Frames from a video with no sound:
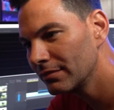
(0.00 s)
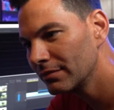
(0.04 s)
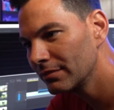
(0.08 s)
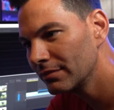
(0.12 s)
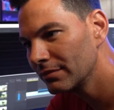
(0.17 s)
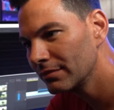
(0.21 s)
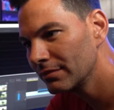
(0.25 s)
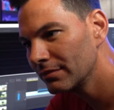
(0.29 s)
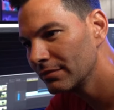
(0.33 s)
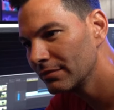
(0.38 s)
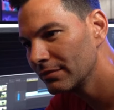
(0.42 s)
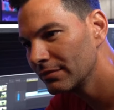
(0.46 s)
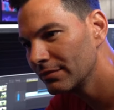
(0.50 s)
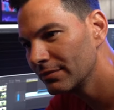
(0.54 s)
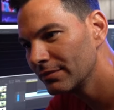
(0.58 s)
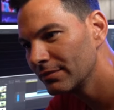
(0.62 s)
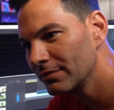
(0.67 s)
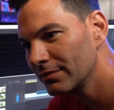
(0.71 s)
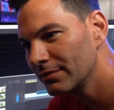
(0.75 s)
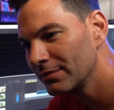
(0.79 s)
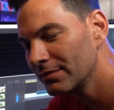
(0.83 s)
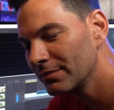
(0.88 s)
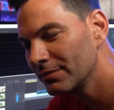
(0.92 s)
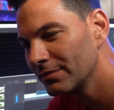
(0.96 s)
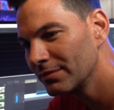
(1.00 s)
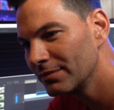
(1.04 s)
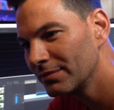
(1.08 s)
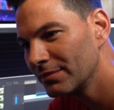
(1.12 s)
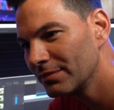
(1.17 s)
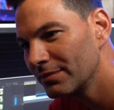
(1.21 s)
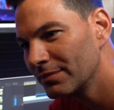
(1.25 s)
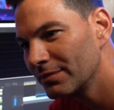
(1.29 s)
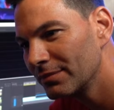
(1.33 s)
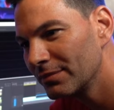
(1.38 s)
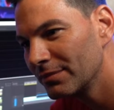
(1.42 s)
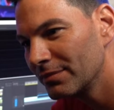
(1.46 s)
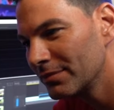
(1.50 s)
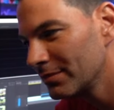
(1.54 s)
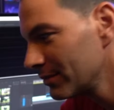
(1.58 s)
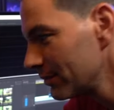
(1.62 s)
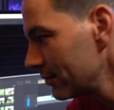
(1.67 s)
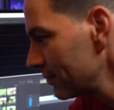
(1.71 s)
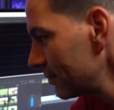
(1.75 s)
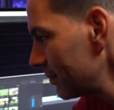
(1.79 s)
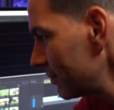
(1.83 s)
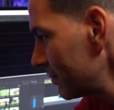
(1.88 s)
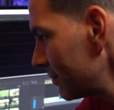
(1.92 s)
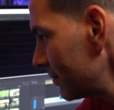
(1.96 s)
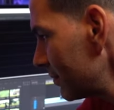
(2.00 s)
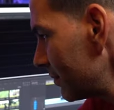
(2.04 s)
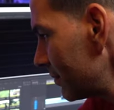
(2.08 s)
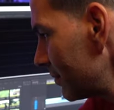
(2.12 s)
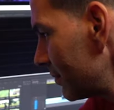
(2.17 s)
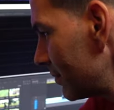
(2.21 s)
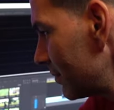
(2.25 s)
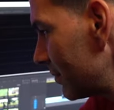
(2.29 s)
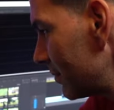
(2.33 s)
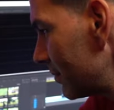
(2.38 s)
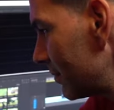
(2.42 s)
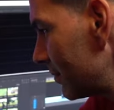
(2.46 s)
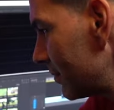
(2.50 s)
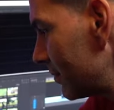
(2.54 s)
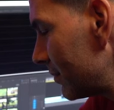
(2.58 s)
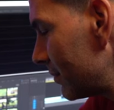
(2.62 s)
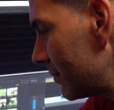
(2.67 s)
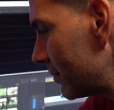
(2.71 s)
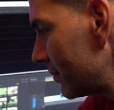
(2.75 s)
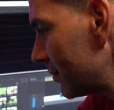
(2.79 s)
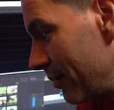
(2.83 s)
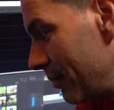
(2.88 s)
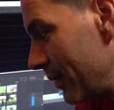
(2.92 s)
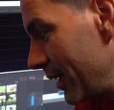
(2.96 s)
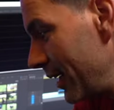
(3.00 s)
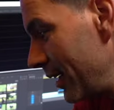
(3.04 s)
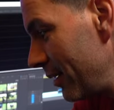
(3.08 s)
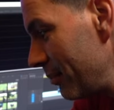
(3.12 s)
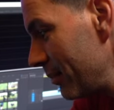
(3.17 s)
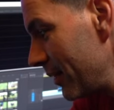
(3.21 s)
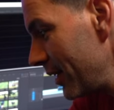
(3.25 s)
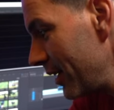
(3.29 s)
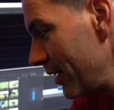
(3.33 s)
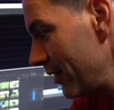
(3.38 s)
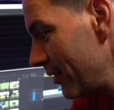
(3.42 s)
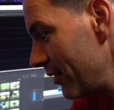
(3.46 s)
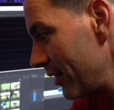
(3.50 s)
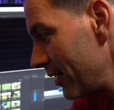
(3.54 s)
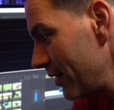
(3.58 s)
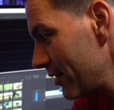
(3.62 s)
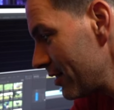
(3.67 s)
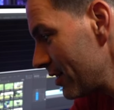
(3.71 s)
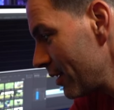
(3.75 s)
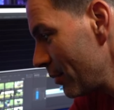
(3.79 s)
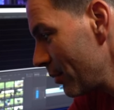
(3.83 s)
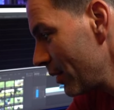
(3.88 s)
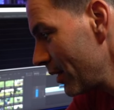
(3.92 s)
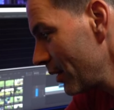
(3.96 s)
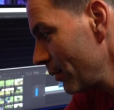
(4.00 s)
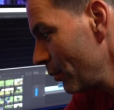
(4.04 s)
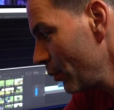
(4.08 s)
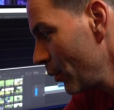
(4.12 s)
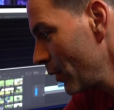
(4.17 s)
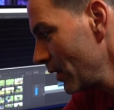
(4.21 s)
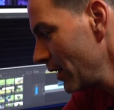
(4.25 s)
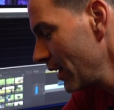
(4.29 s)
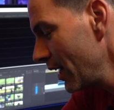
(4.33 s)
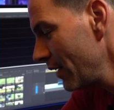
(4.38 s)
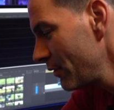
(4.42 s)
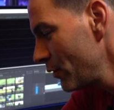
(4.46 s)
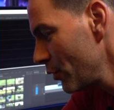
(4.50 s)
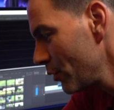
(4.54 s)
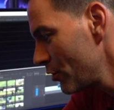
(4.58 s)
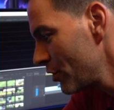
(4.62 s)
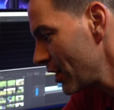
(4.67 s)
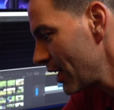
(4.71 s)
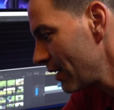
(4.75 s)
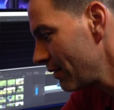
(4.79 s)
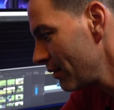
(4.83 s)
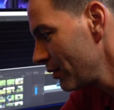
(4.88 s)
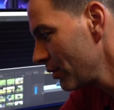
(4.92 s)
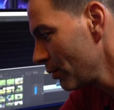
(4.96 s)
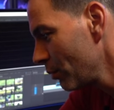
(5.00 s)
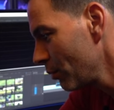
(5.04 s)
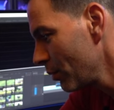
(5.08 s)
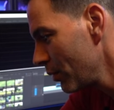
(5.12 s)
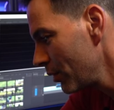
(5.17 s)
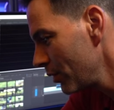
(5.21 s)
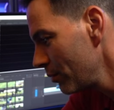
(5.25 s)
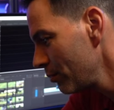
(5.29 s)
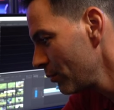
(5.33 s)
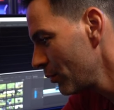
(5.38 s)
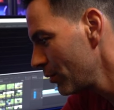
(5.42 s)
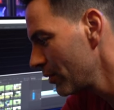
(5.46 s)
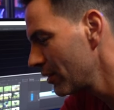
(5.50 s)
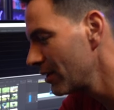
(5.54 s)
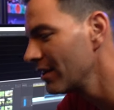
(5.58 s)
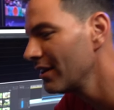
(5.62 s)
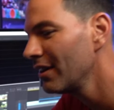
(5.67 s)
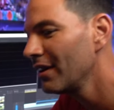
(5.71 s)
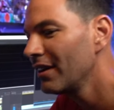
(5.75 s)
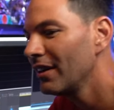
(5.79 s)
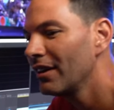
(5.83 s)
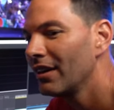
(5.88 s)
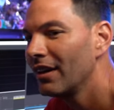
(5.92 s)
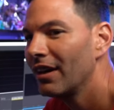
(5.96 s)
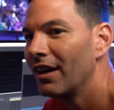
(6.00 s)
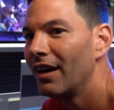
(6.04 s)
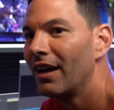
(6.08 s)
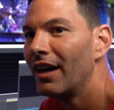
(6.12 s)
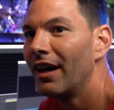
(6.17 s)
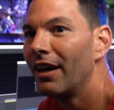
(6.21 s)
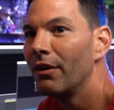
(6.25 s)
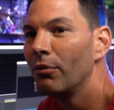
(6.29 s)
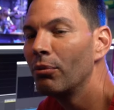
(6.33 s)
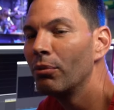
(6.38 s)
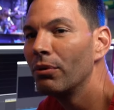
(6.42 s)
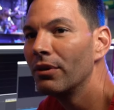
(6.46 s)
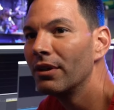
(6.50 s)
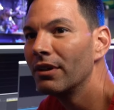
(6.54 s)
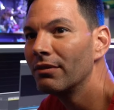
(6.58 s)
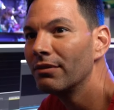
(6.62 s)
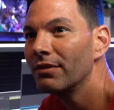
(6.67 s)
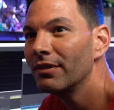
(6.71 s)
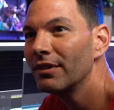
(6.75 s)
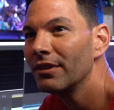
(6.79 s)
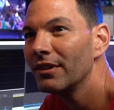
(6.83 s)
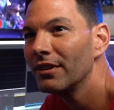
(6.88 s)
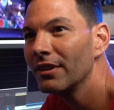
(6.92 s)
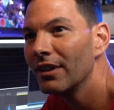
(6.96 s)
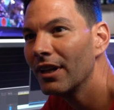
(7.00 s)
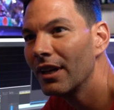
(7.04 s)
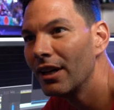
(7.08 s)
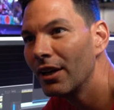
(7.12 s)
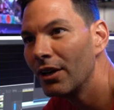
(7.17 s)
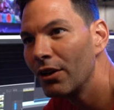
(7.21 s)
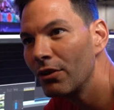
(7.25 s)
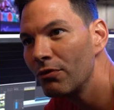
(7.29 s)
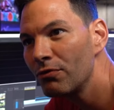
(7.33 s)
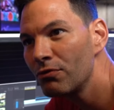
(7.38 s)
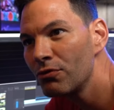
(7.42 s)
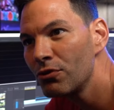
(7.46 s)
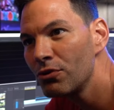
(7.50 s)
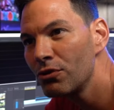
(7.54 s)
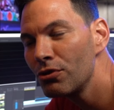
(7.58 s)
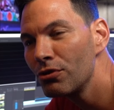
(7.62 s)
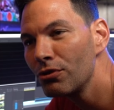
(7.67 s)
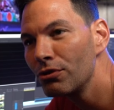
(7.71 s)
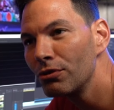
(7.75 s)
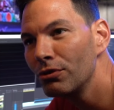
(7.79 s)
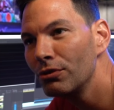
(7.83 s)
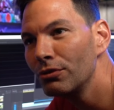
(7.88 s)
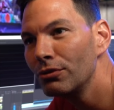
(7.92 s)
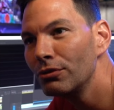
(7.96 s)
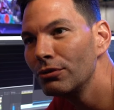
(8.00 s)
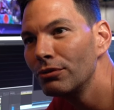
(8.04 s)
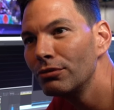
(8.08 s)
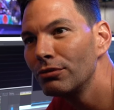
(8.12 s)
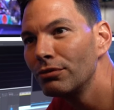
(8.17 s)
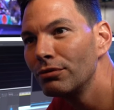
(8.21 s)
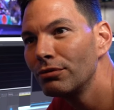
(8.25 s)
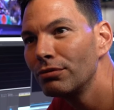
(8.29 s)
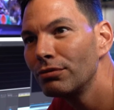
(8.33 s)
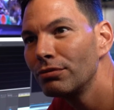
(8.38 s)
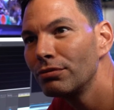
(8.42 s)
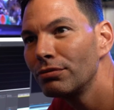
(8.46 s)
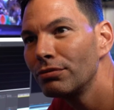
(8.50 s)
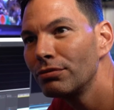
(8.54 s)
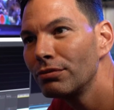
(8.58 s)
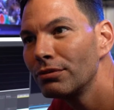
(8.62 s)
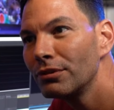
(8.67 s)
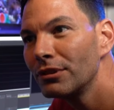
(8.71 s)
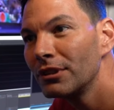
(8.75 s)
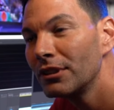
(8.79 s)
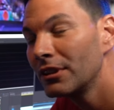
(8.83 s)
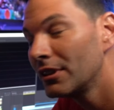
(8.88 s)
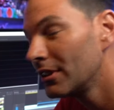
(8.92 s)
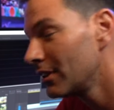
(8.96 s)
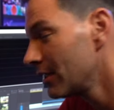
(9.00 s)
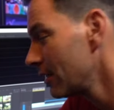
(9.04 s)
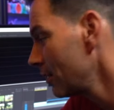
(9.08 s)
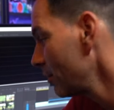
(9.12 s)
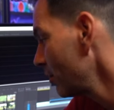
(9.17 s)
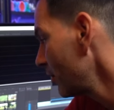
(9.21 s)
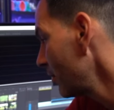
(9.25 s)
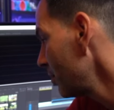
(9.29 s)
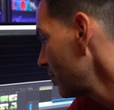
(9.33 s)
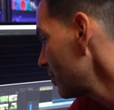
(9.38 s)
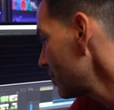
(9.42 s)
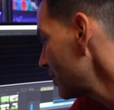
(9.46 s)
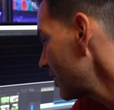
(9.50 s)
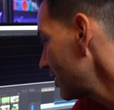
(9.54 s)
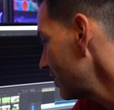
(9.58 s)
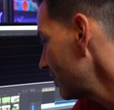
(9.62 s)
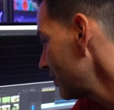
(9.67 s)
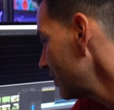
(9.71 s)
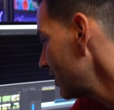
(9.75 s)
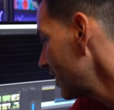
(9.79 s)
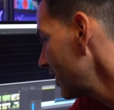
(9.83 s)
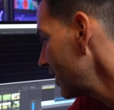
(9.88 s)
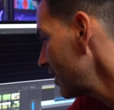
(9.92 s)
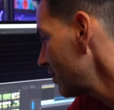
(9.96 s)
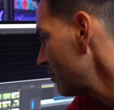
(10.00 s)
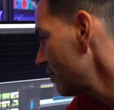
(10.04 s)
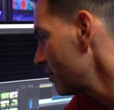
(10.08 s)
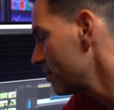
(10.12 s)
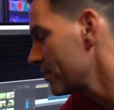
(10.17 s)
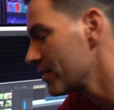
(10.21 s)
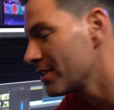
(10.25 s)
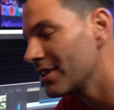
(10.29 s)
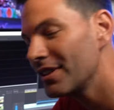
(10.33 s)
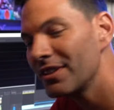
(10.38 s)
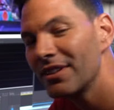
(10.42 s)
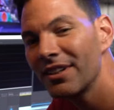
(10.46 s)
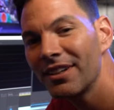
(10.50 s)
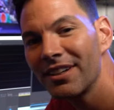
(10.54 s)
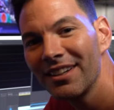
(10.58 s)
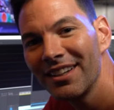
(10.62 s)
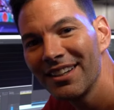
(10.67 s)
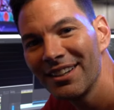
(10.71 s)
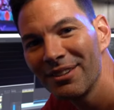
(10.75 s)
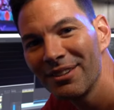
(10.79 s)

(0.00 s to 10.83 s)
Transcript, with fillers: you wanted to do in your youth that you still haven't done? Many, many things. I would love to have traveled the world more. I would have loved to... We're almost at 93% there.